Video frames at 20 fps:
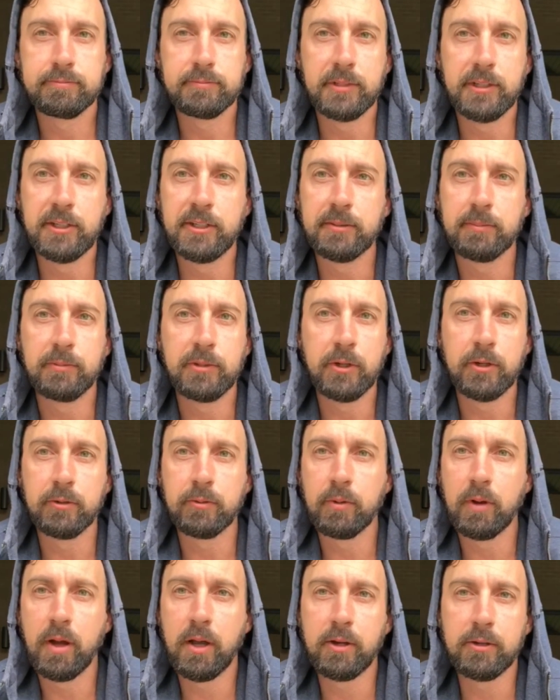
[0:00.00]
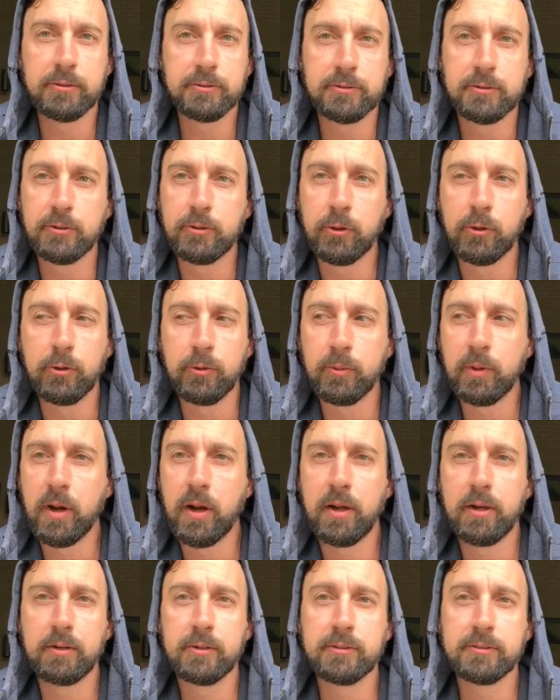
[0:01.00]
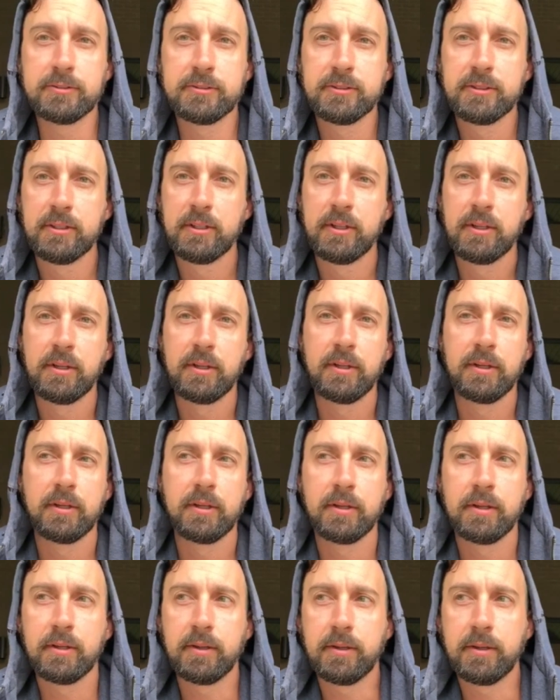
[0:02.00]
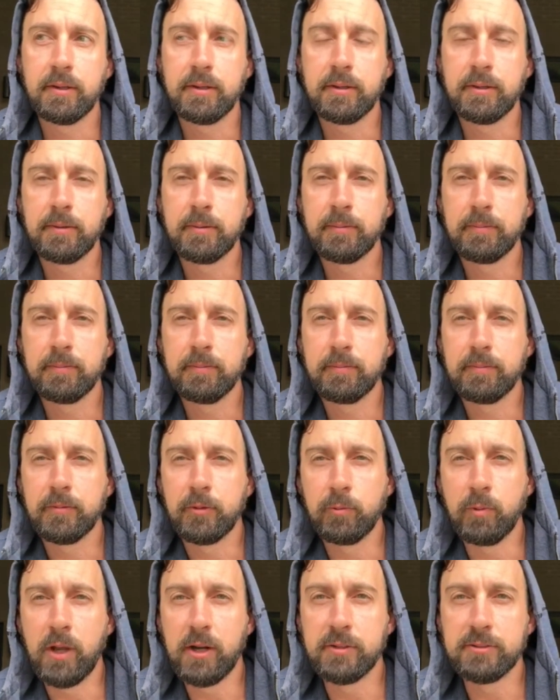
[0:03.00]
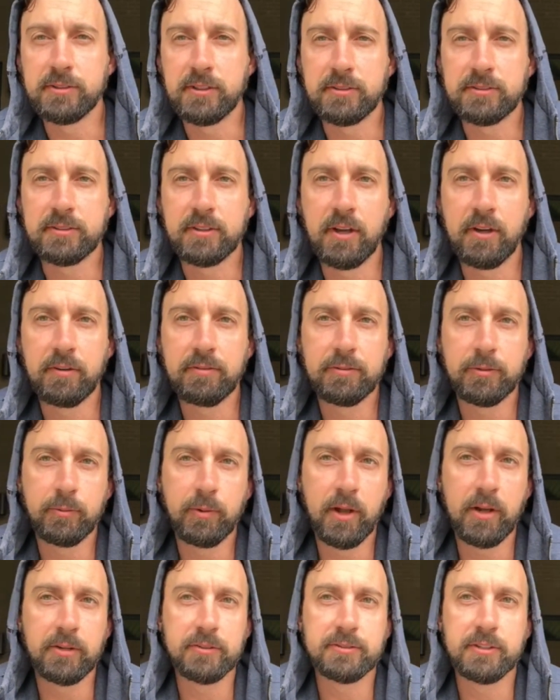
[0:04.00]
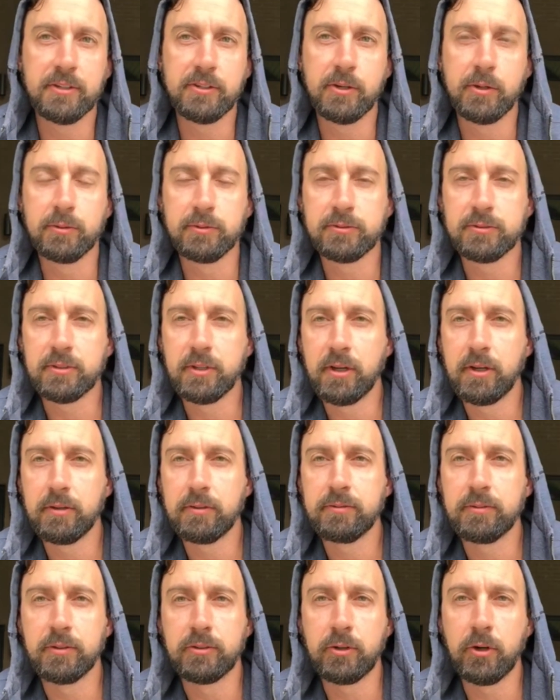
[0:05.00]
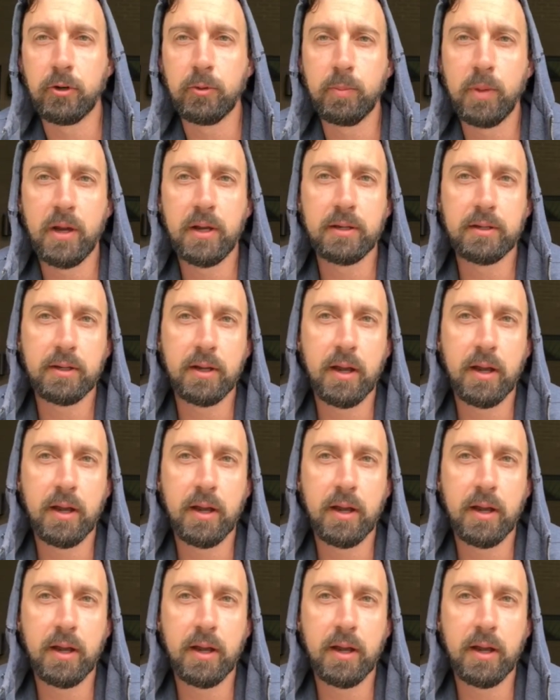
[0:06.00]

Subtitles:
the hip young riders, the girl riders, the riders that scuff, the riders that don't scuff, the turbine